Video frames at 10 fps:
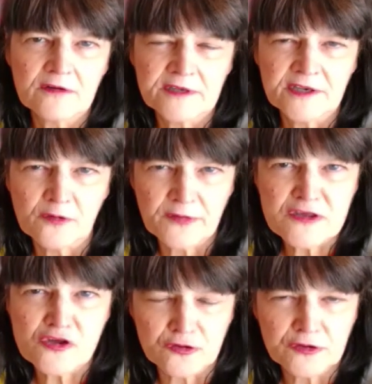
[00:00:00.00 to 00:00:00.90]

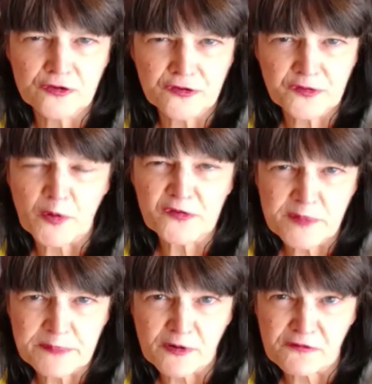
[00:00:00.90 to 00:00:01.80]
that you're supposed to be
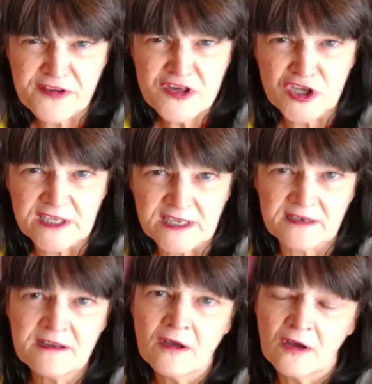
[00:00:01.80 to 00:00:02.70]
proficient
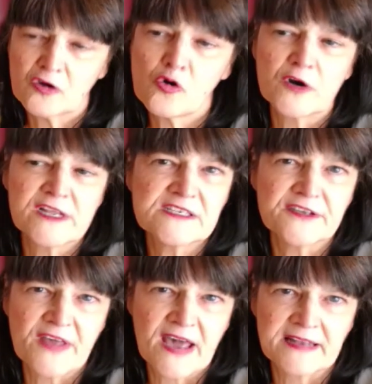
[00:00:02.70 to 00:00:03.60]
in according to
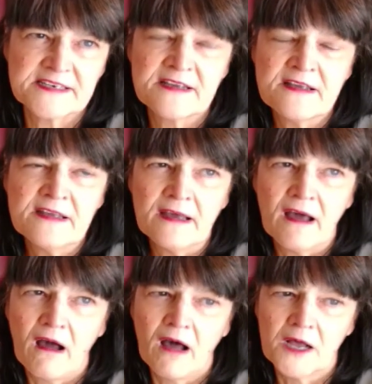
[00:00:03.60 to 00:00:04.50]
that
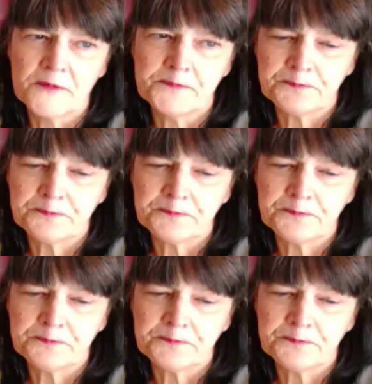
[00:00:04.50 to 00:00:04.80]
um,